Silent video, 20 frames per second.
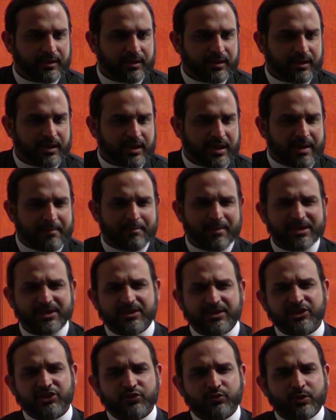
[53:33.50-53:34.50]
A
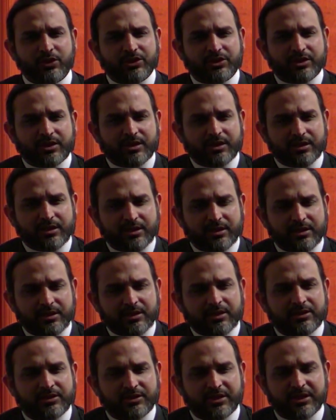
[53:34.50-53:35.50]
majlis was
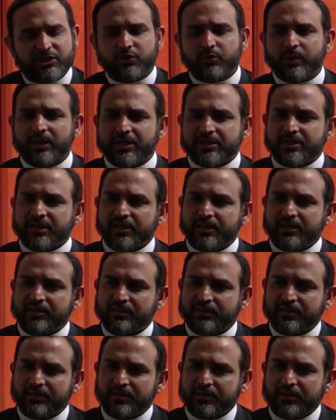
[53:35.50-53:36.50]
situated,
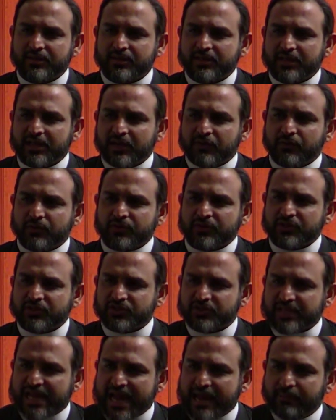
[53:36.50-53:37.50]
it was
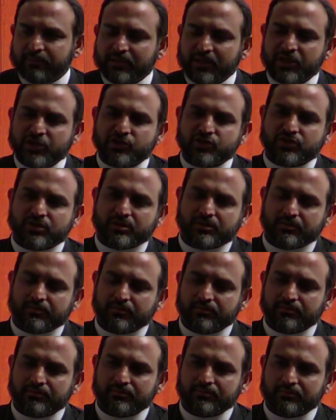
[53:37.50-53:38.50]
established.
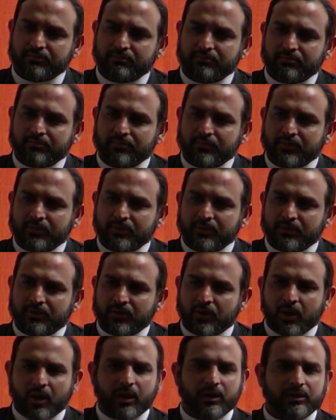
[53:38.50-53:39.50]

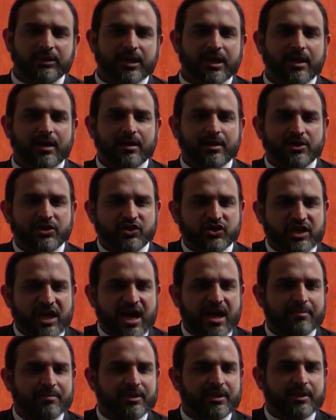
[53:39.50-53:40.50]
All the
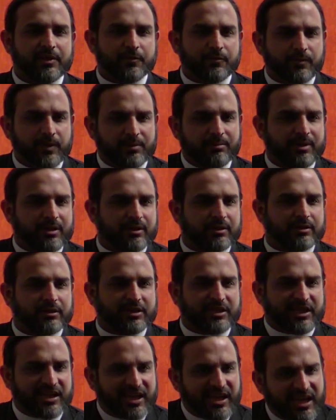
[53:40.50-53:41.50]
Shami women
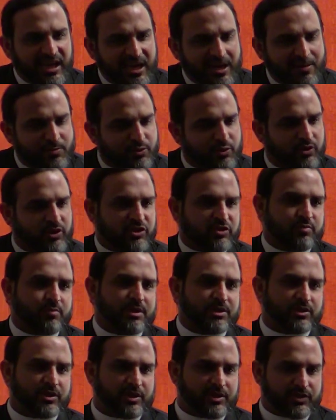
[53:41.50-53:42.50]
came to this
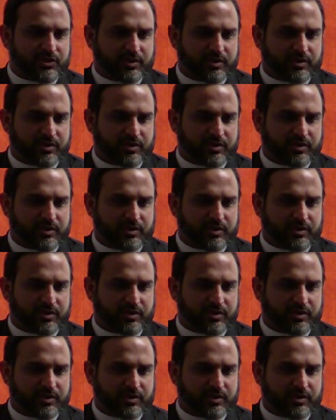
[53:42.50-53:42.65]
majlis.